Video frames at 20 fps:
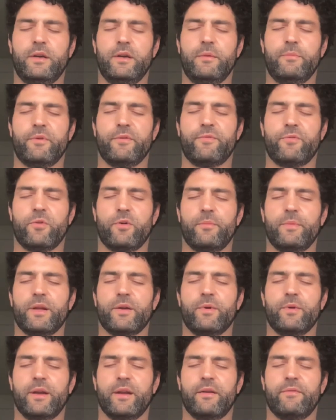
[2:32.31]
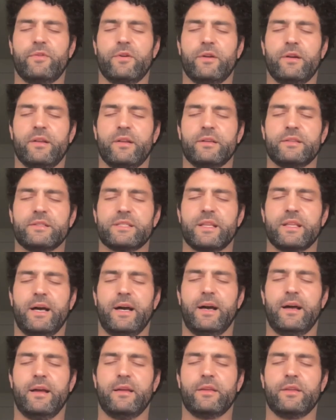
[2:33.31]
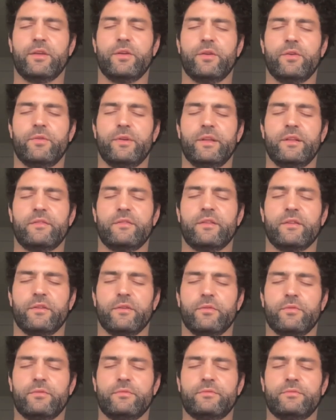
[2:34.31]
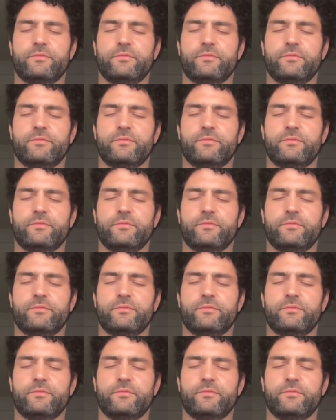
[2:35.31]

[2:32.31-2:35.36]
performing whatever it is that you need to do.